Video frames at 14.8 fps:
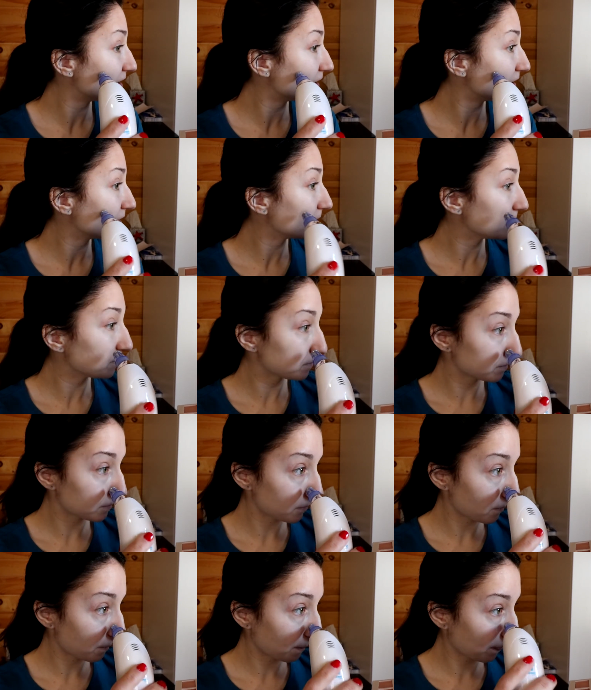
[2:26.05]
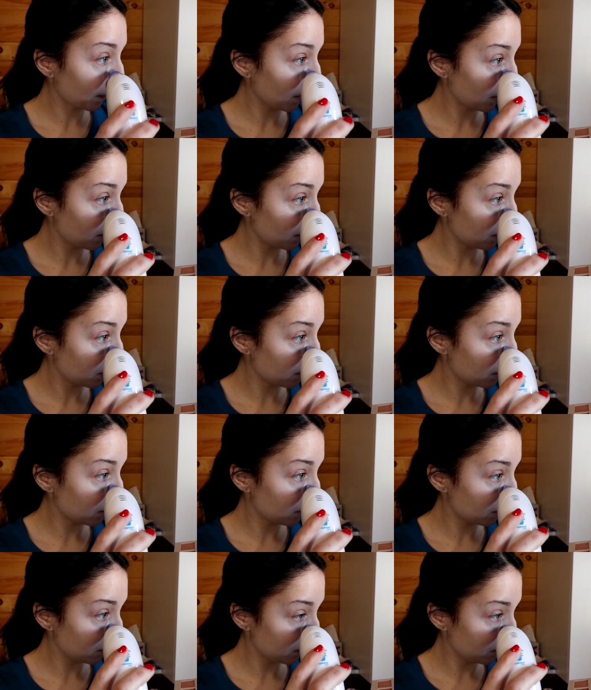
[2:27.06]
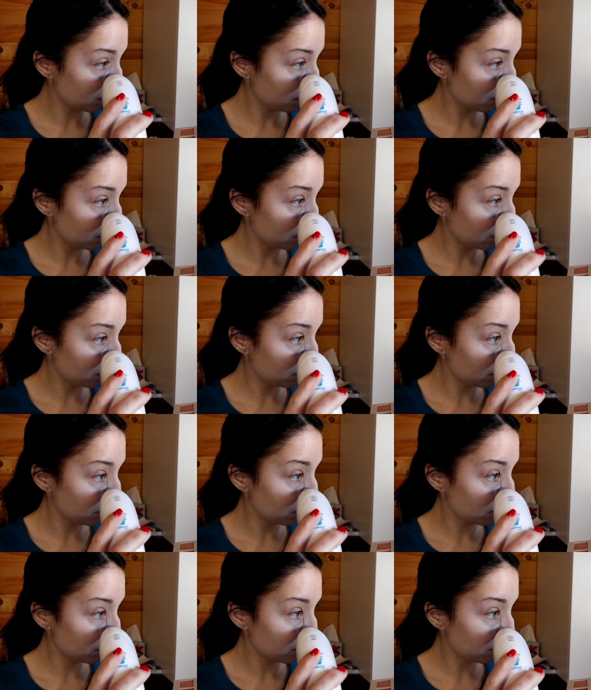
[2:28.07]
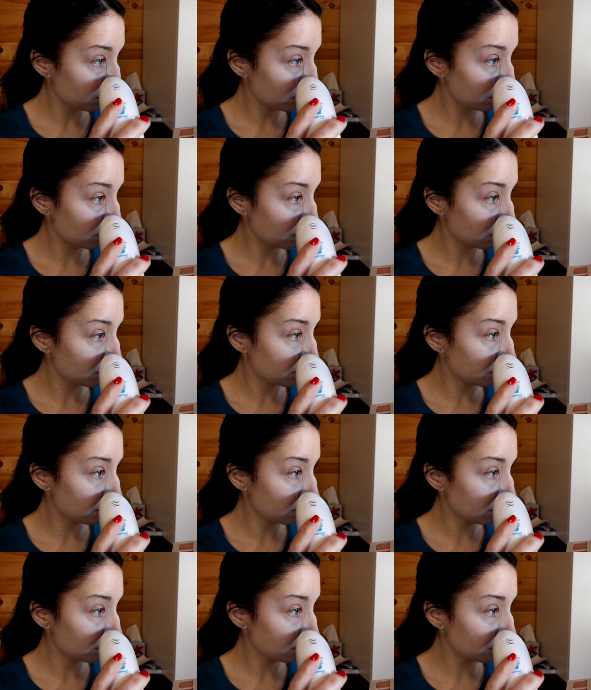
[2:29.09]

(no one is talking)